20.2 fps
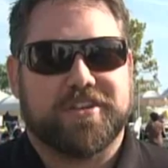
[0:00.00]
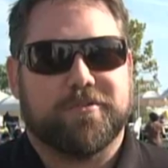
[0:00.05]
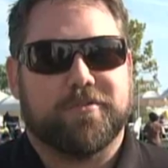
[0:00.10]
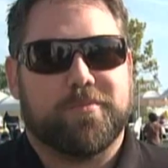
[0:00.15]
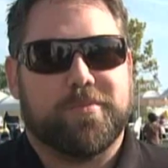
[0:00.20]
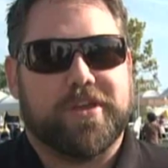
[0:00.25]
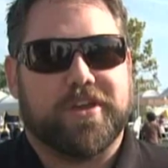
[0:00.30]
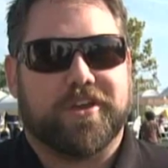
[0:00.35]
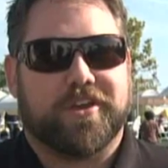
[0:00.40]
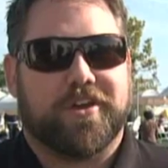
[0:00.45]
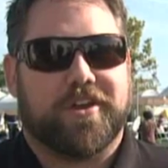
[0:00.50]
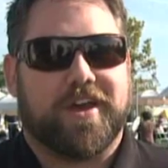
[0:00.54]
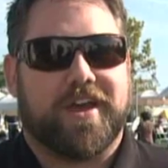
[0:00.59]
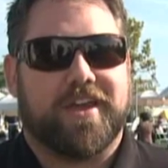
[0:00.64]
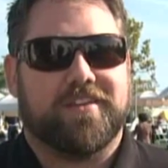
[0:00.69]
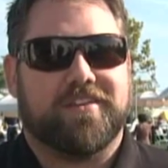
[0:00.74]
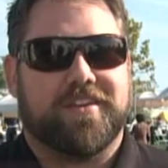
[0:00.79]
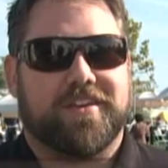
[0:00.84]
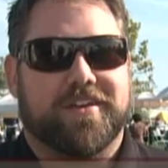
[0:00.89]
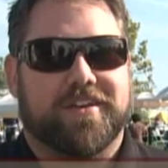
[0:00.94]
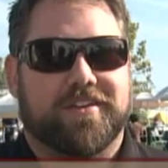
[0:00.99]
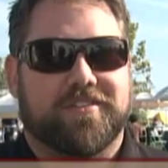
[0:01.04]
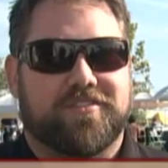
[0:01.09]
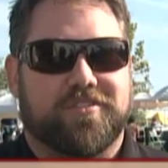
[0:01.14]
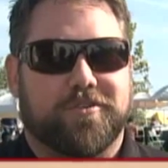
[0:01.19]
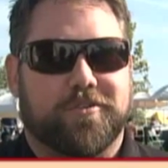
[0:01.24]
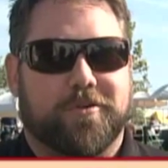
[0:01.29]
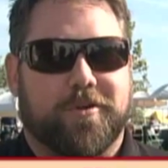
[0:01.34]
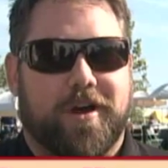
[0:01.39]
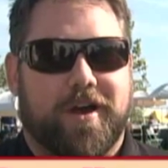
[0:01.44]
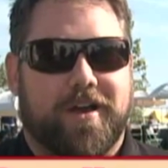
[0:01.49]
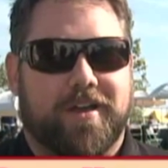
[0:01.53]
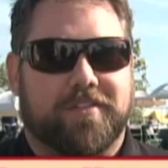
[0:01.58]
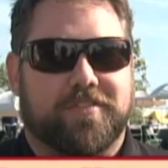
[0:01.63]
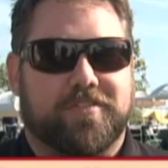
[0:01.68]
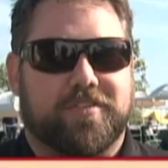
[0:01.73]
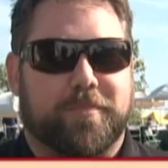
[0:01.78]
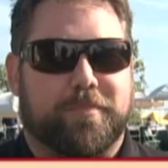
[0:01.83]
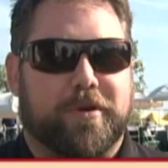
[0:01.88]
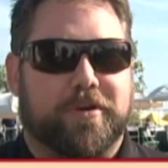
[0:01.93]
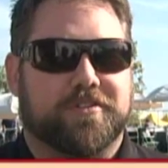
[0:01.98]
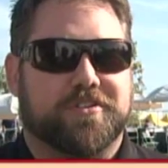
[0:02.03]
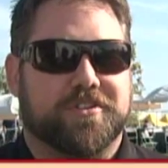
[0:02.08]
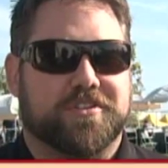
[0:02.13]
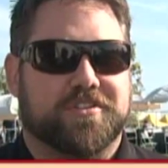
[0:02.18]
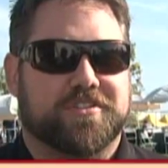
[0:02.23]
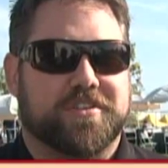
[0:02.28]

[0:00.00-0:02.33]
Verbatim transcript: that it would be a good idea to, uh, to purchase